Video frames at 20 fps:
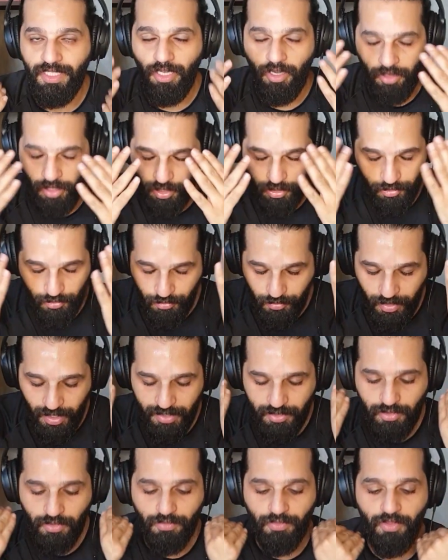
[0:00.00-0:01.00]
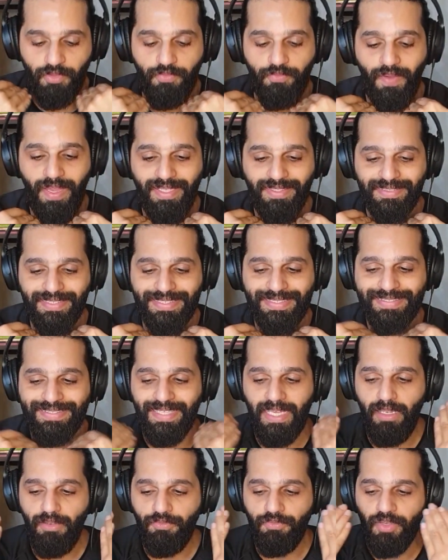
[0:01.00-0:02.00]
or the rest of the face
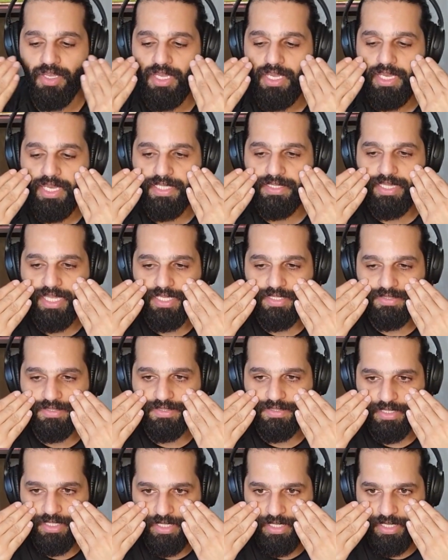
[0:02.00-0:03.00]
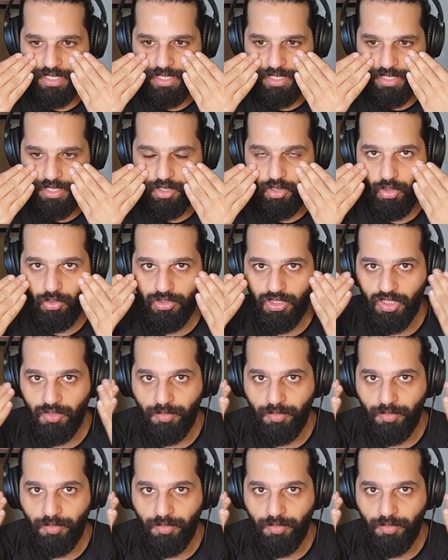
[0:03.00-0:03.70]
itself, it has eroded